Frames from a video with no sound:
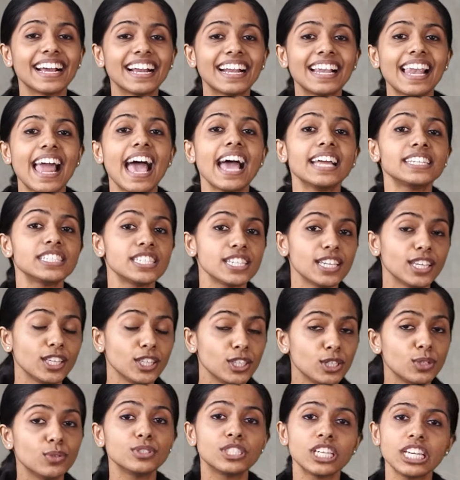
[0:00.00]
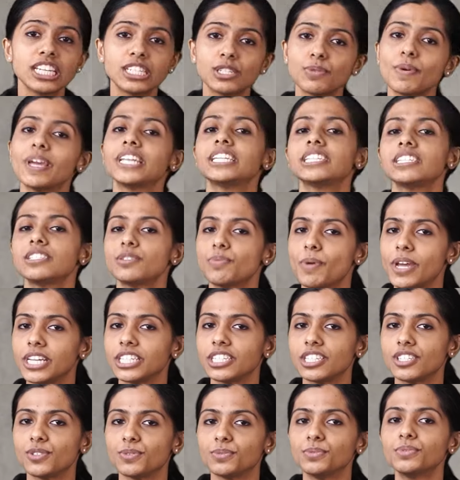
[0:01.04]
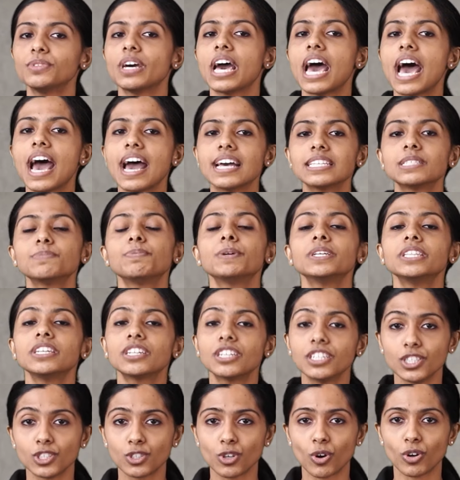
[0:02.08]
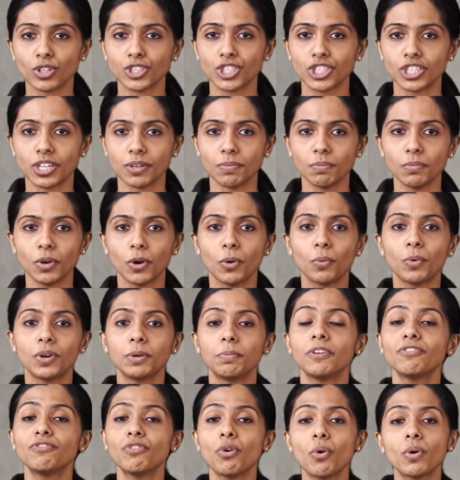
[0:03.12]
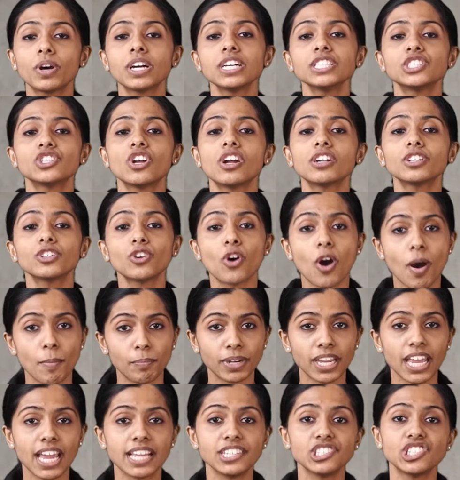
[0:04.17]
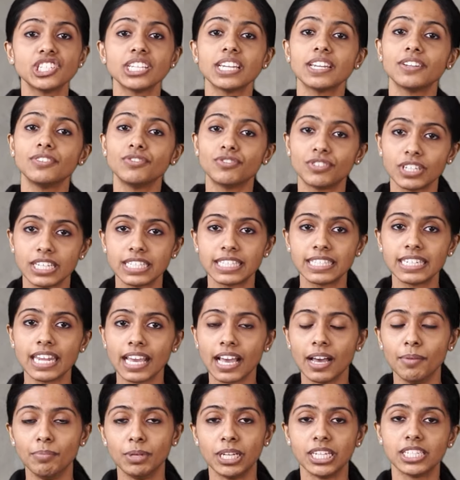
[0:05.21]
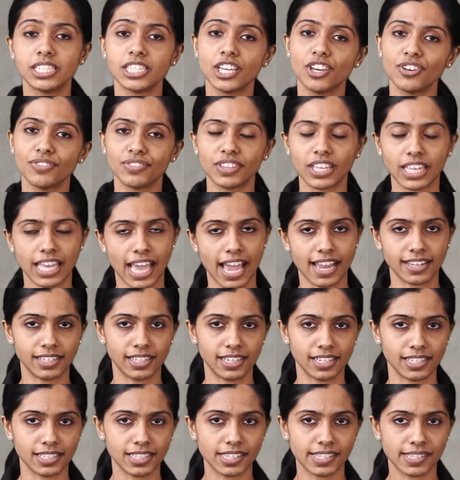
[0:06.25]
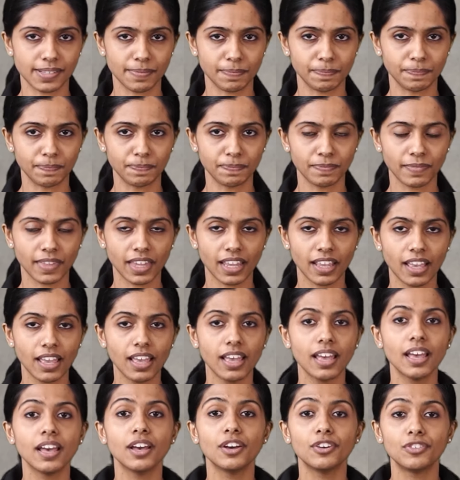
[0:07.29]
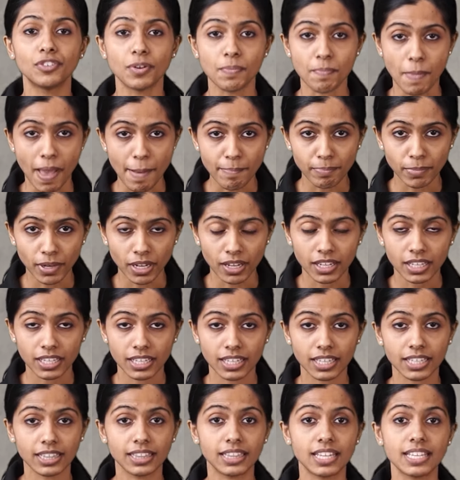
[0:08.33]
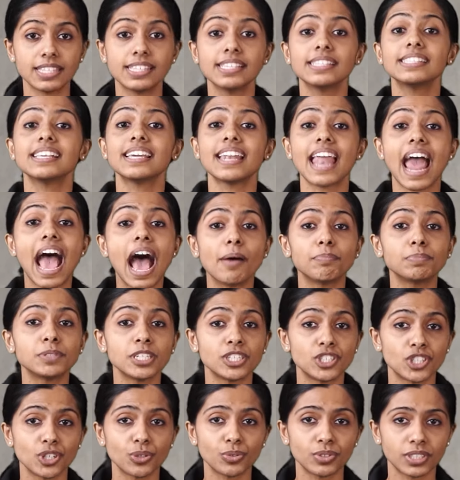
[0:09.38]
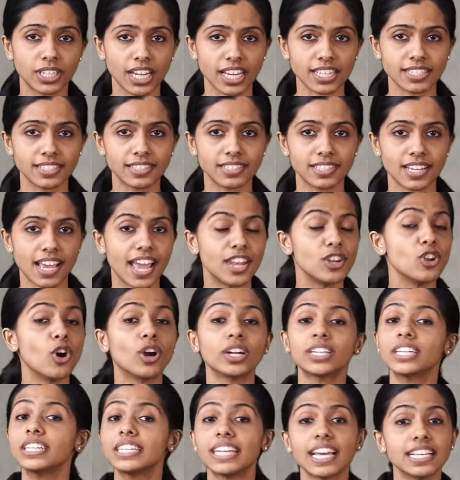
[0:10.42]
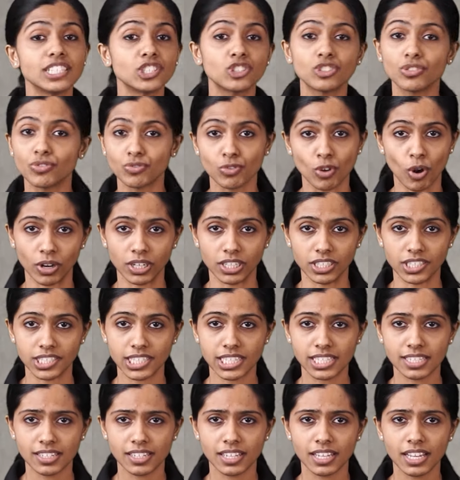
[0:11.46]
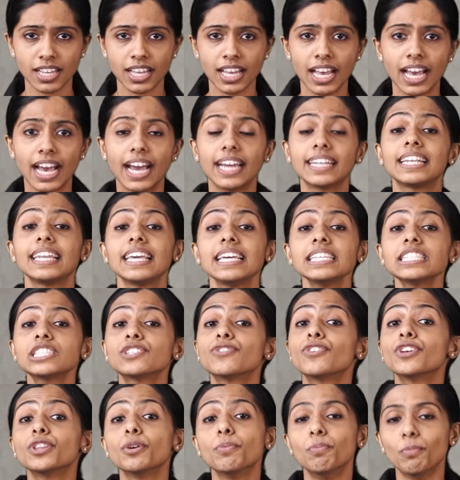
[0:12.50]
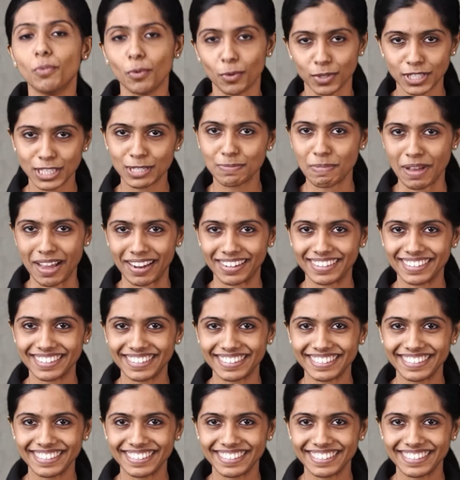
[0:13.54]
CLAT UG 2022, as per the consortium, would be focused on comprehension and reasoning ability of the candidates. Remember, this is an aptitude test and not a test of knowledge, at least for the most part.